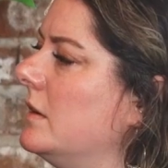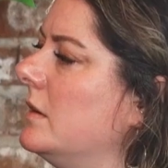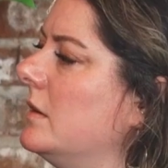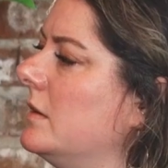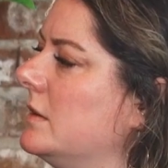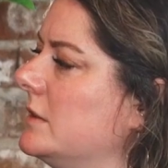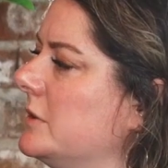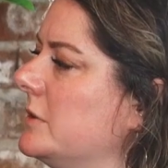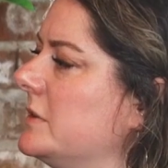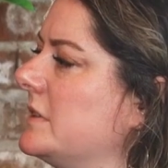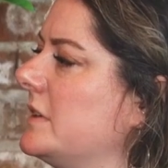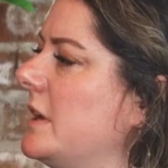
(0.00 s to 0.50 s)

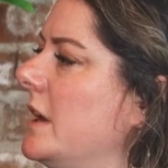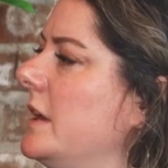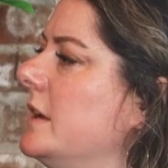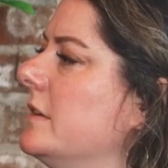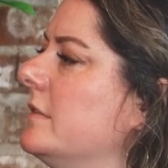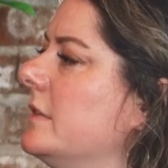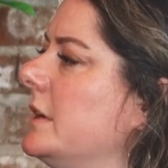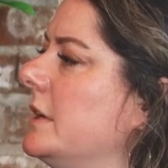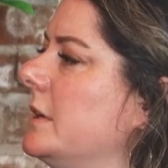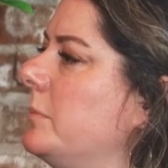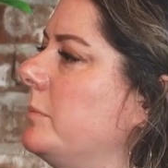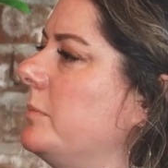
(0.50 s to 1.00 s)
So it's kind
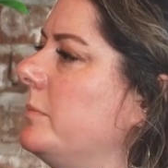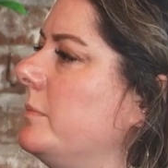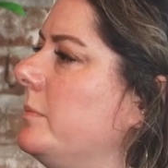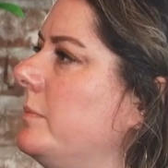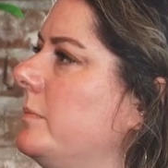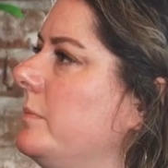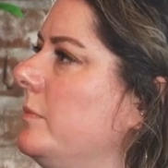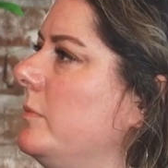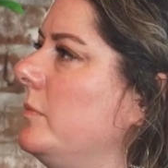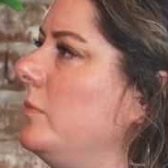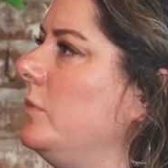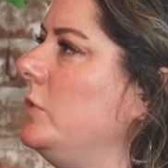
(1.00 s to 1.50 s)
of like
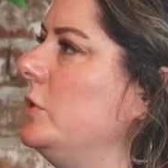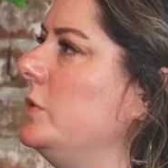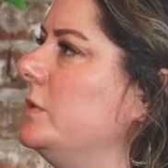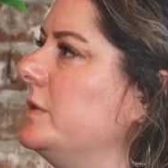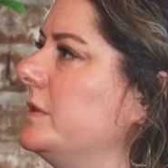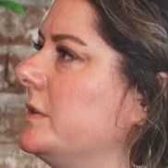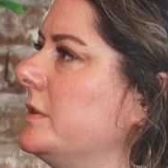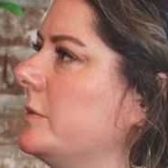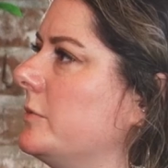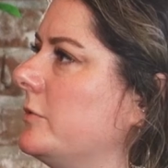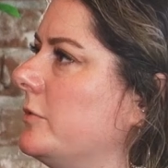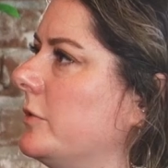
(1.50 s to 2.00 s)

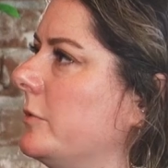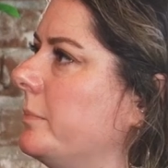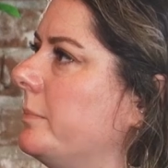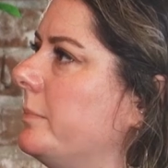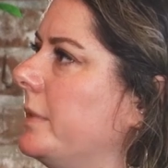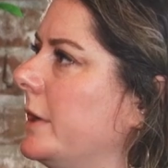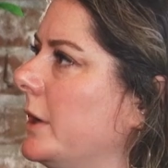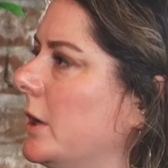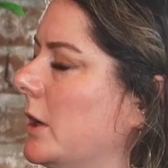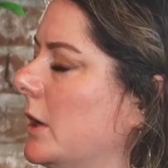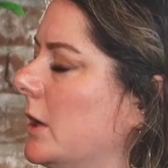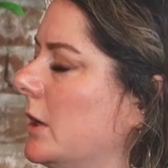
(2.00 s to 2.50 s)
using them for
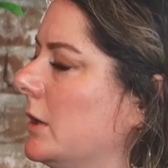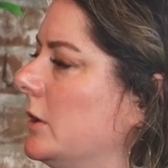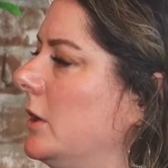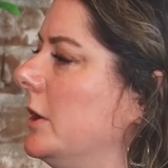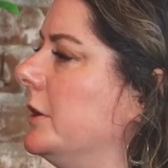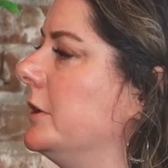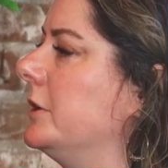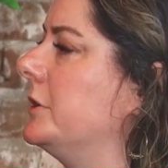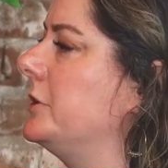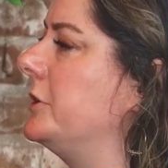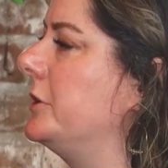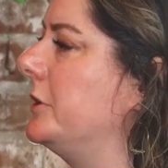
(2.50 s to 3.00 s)
bigger,
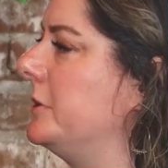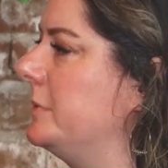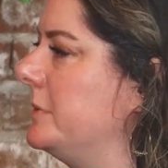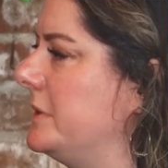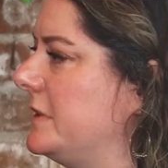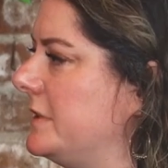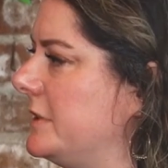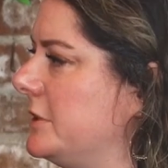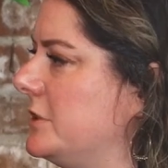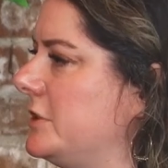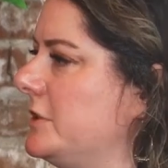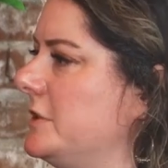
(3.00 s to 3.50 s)
longer term
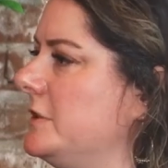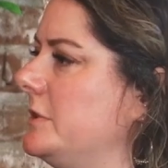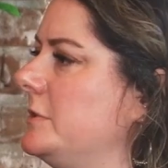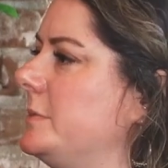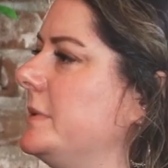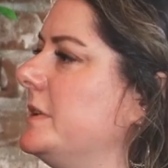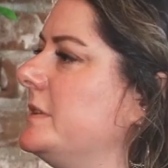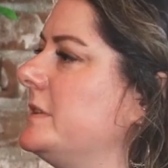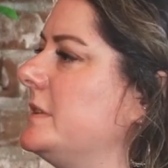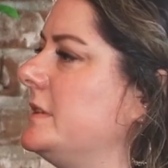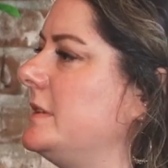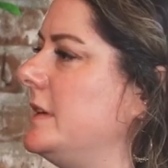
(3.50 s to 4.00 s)
decisions
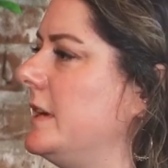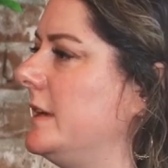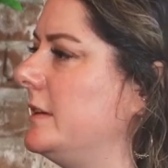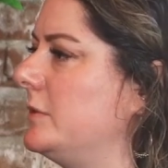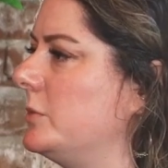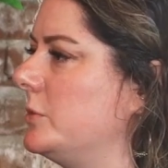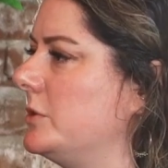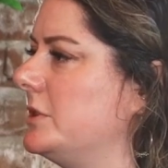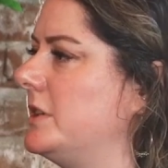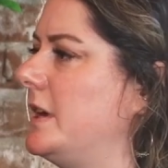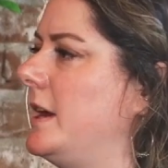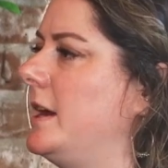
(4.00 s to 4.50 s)
because it takes
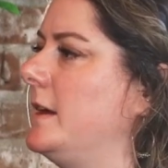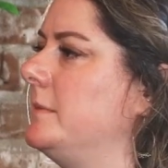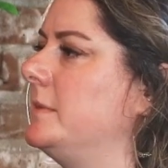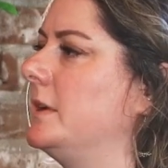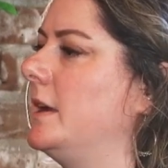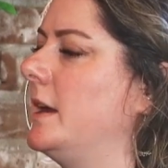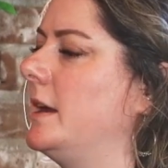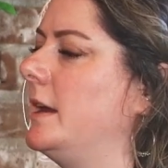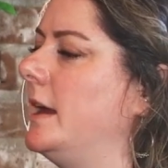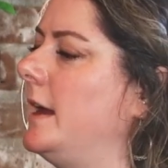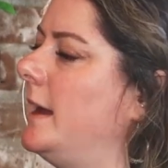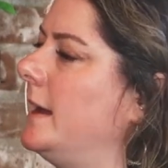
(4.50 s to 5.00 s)
more time to
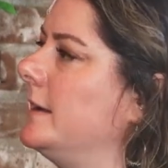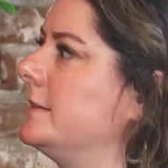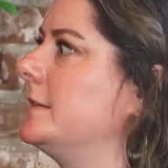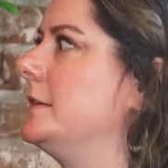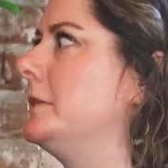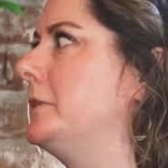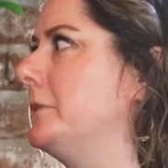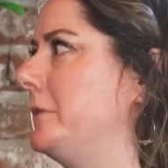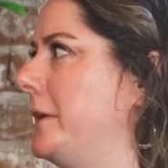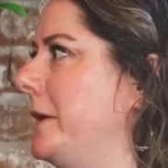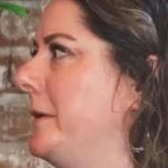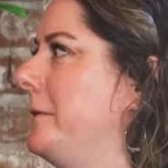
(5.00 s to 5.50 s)
kind of ask it
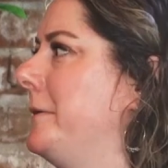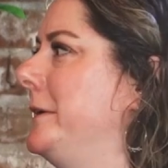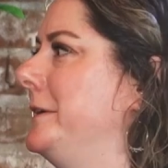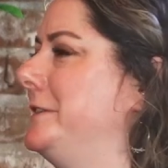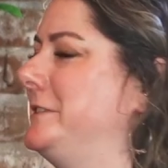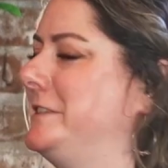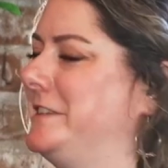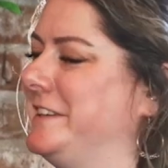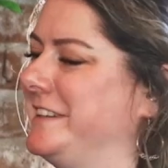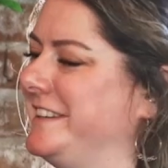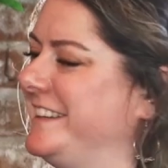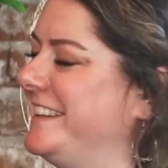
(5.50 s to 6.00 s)
the right
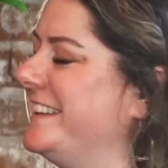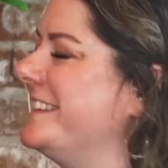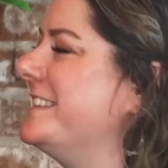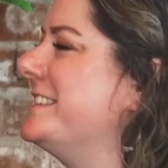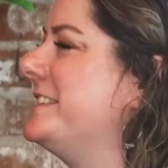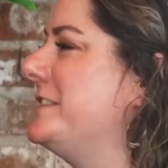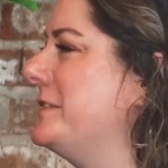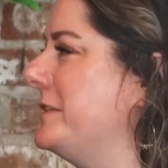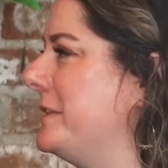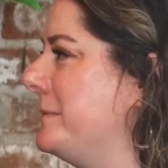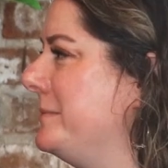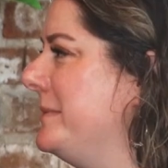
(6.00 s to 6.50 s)
question, get
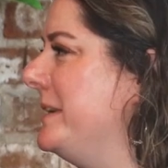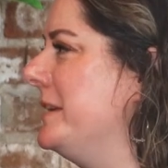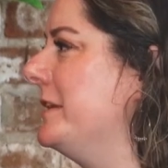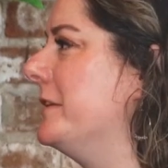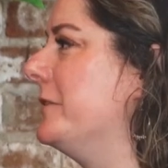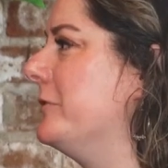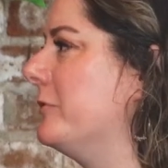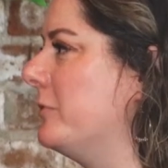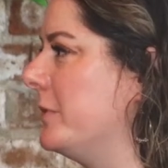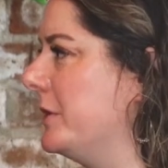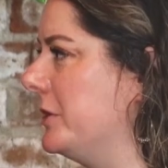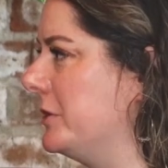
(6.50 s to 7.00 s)
to the meat
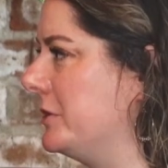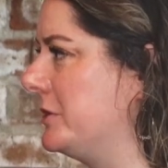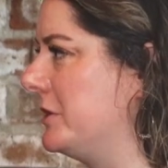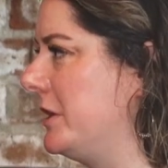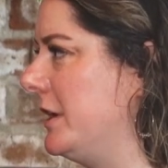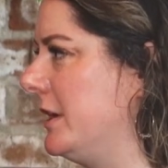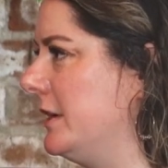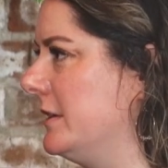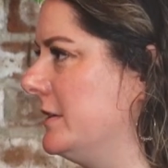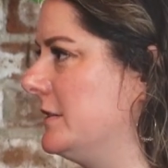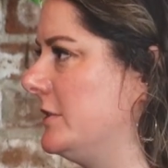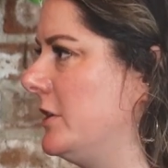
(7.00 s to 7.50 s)
of what you're
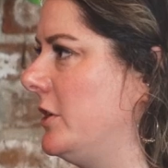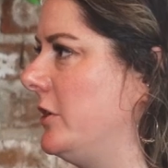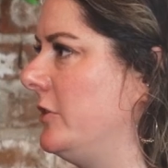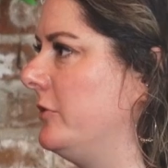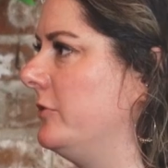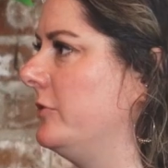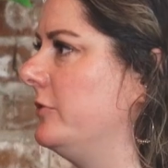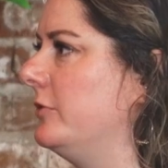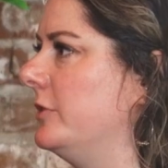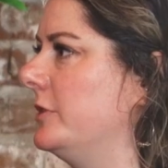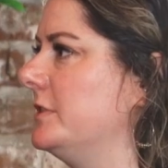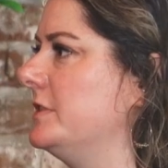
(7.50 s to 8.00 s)
trying to
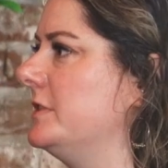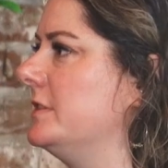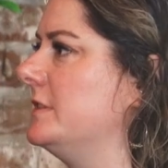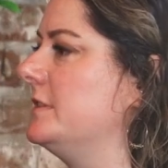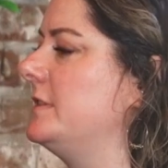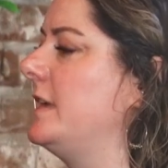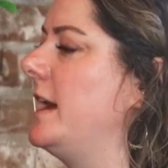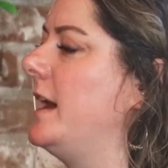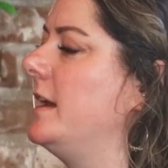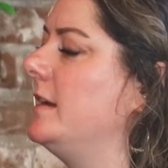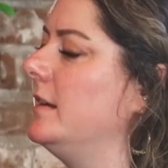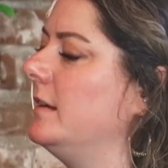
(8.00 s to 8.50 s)
solve versus
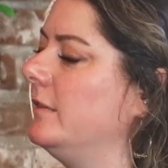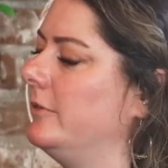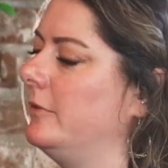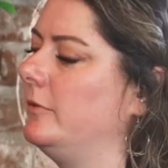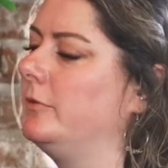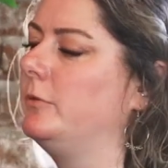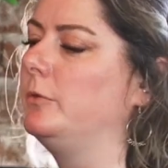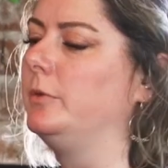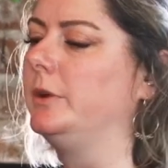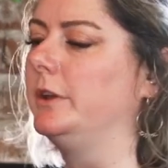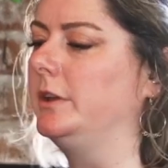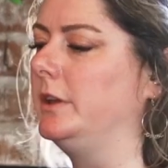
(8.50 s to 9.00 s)
that
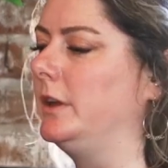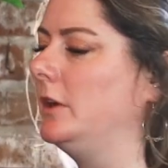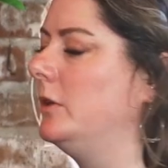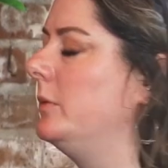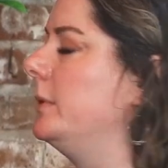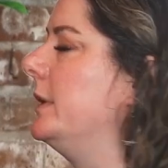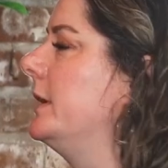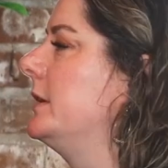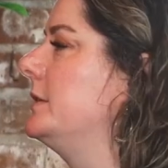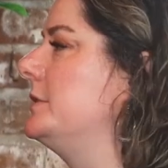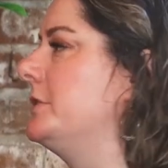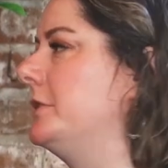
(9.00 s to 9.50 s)
really
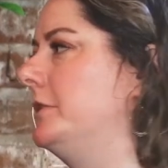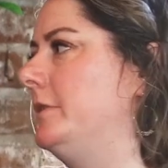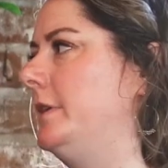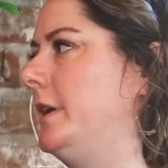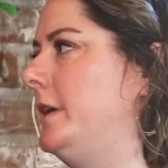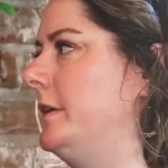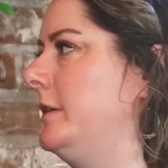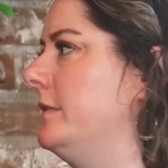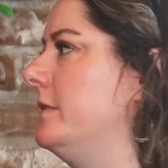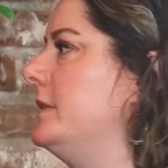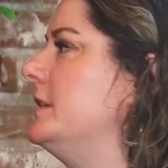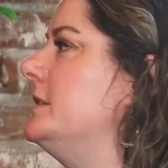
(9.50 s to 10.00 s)
quick
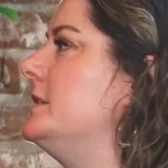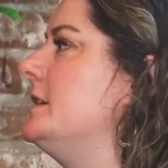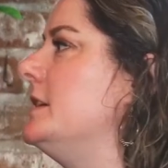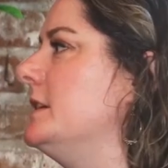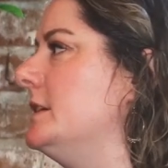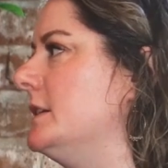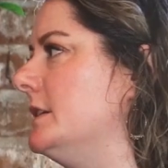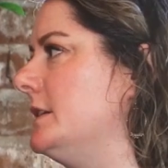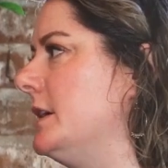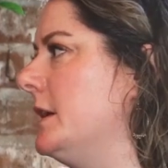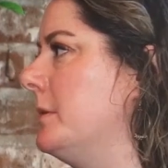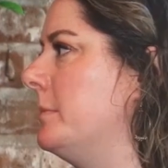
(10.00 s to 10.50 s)
turnaround of the
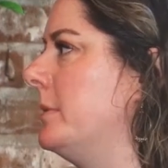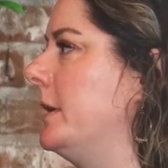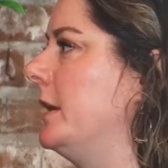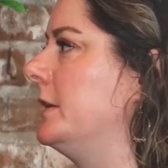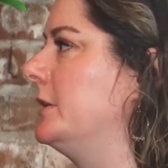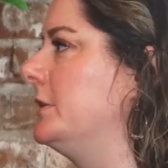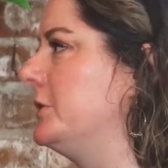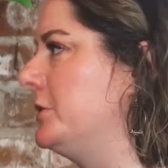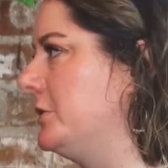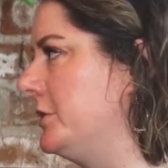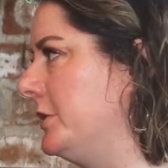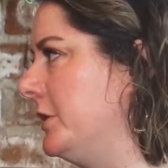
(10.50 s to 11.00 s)
day-to-day
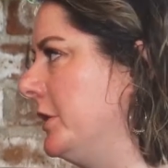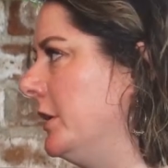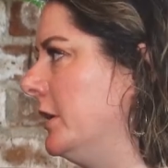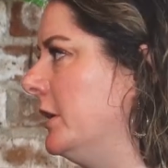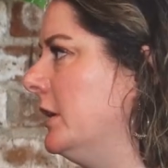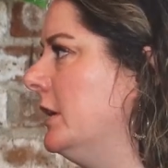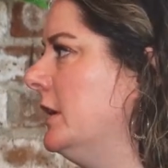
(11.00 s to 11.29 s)
practitioner.